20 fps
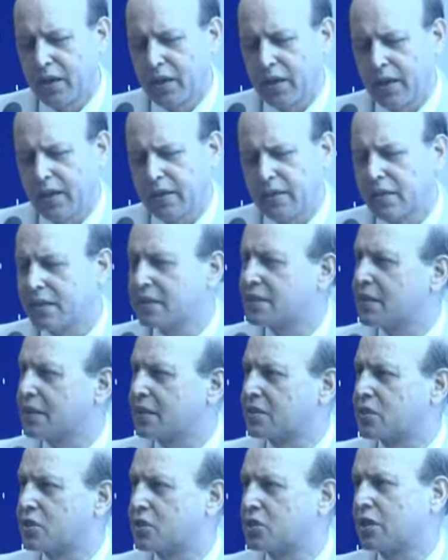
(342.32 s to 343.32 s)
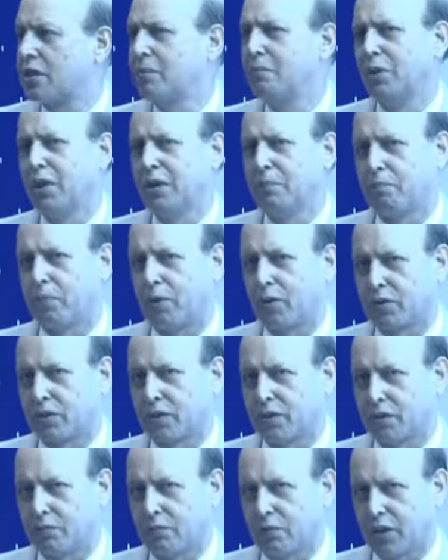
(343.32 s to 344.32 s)
it is extremely
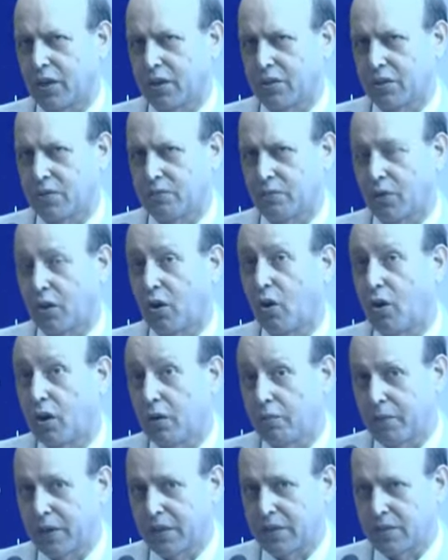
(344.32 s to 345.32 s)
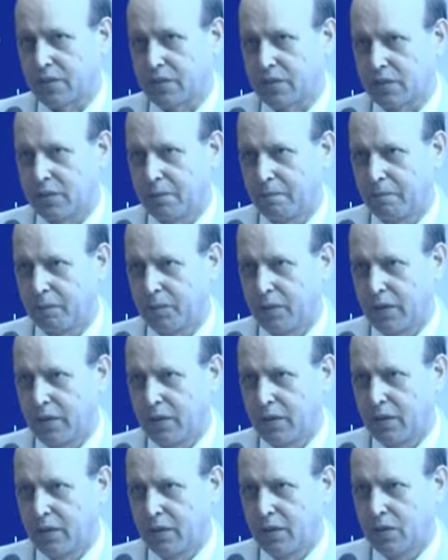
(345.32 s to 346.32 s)
important for us, for all of us,
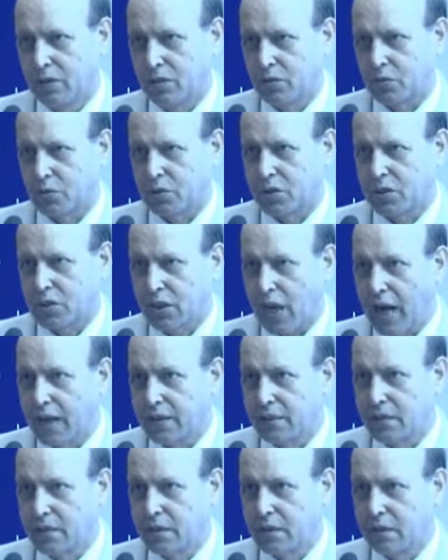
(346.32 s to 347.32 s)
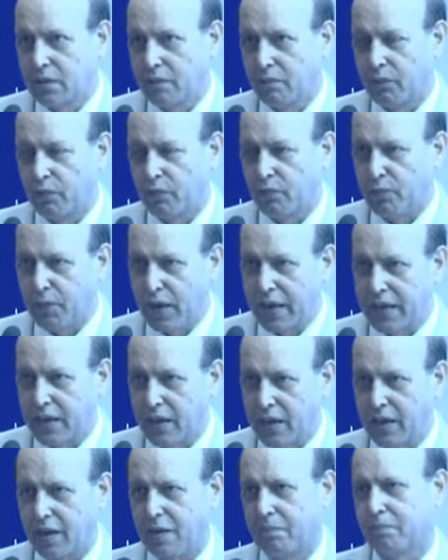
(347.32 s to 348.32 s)
to start
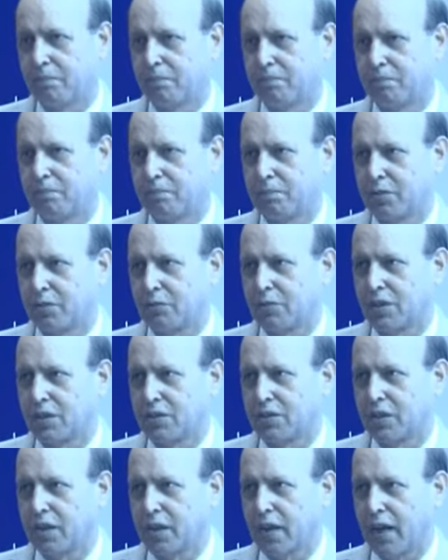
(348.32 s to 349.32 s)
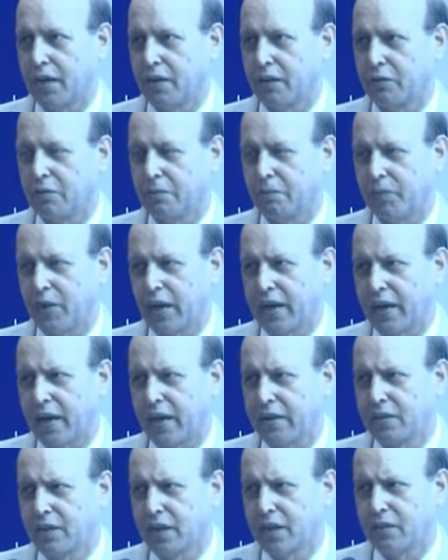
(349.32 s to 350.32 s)
waking up to this scenario. And
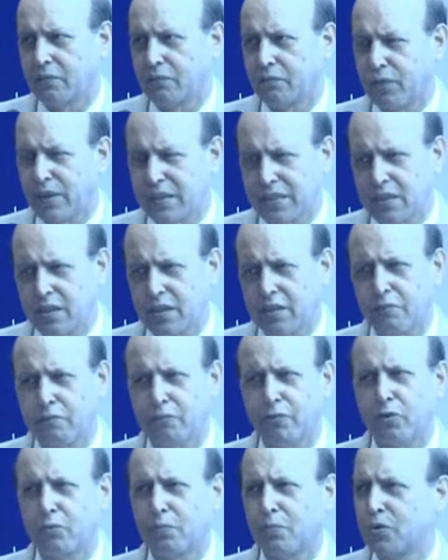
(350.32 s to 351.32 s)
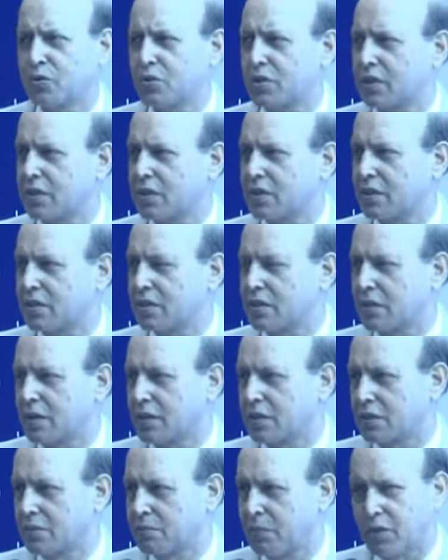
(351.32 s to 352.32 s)
I think first and foremost, it is the
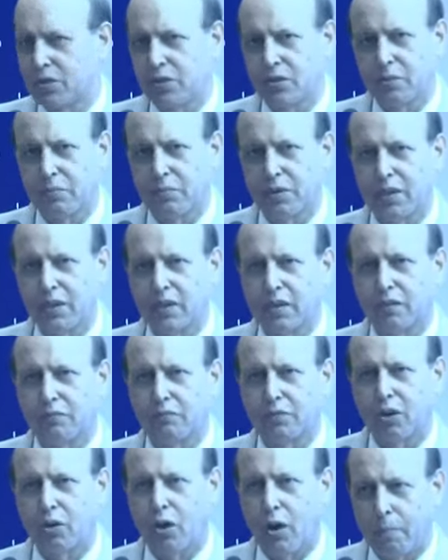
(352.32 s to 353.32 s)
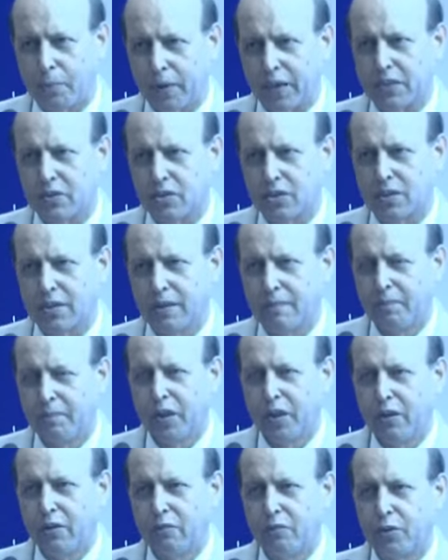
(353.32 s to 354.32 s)
responsibility of the corporates.
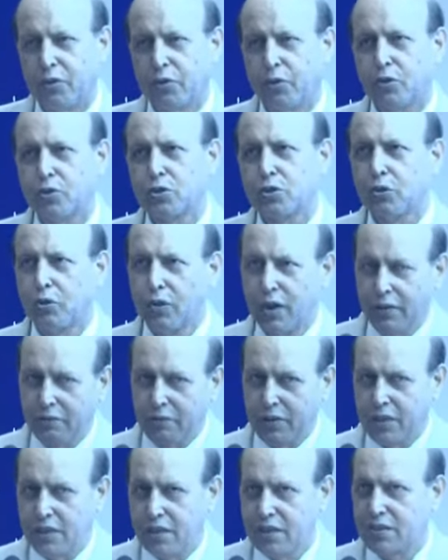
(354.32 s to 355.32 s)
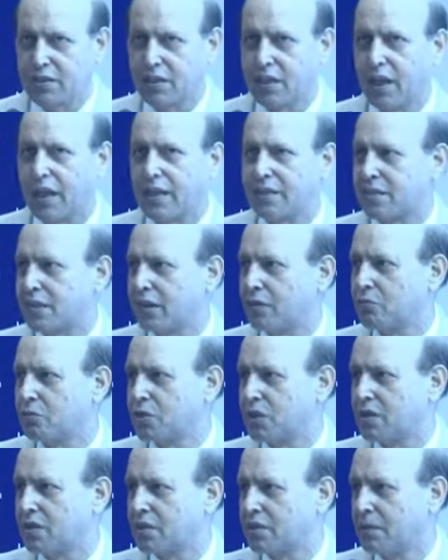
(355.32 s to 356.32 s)
For those who live in these glass
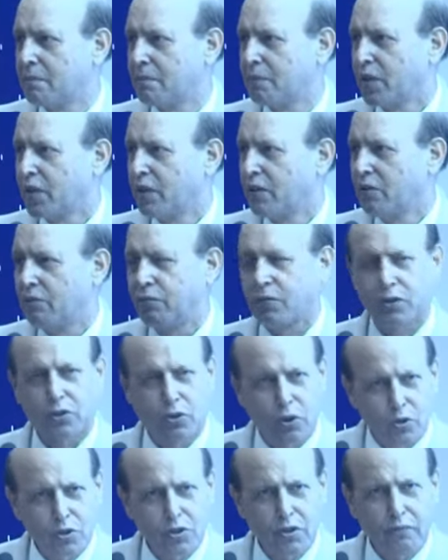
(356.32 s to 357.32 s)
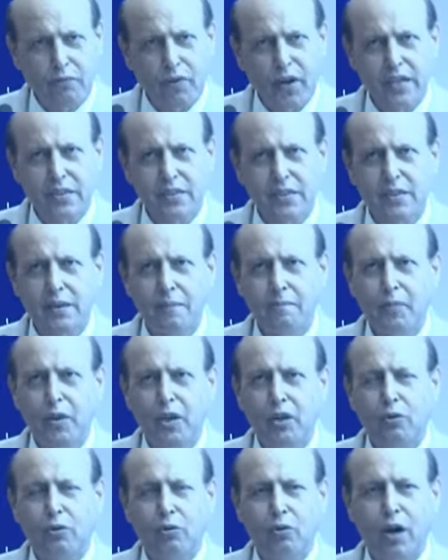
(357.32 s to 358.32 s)
houses, for those of us
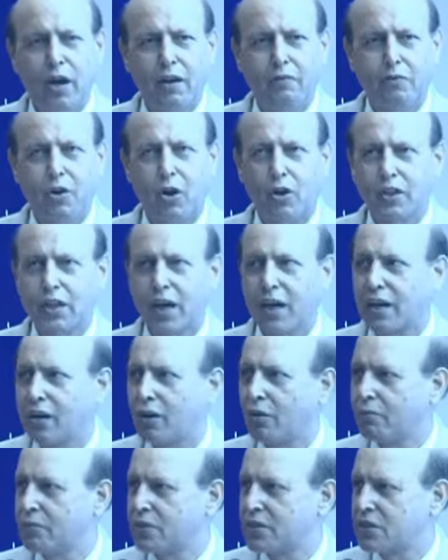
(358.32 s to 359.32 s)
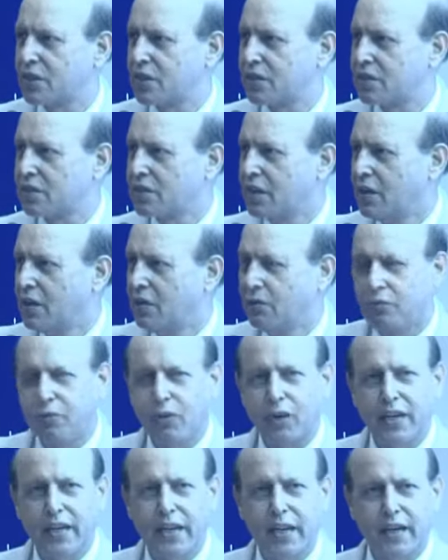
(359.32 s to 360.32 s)
who have got our offices
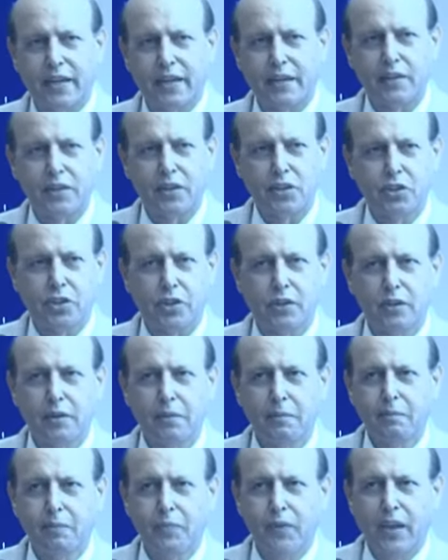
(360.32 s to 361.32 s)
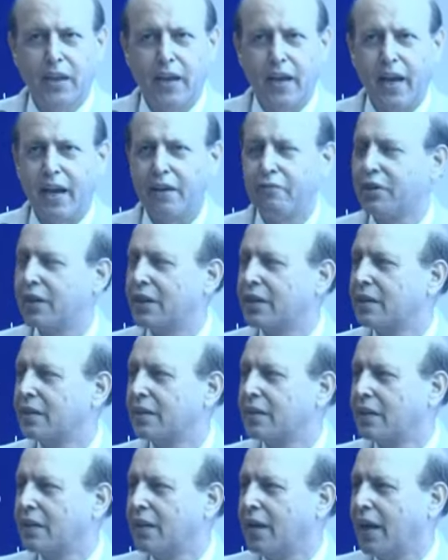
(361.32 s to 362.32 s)
fully air conditioned,
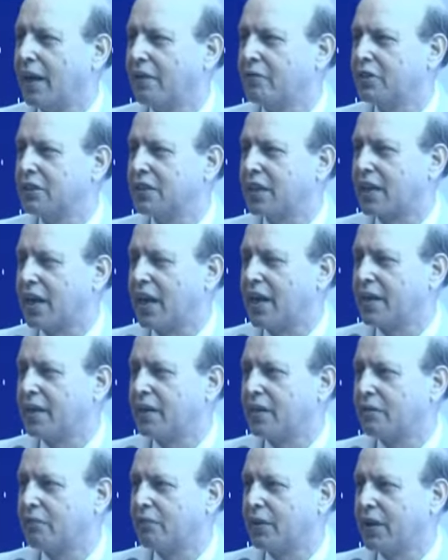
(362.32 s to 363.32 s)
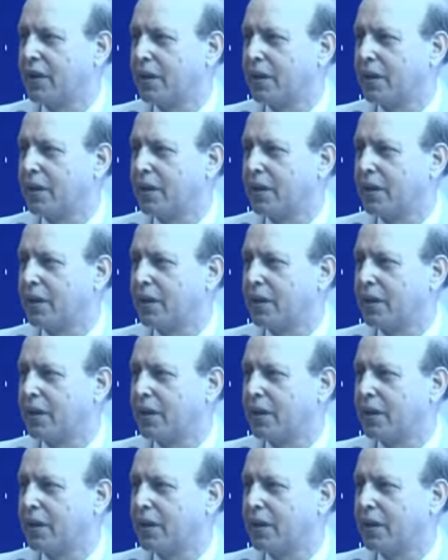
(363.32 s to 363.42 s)
having the kind of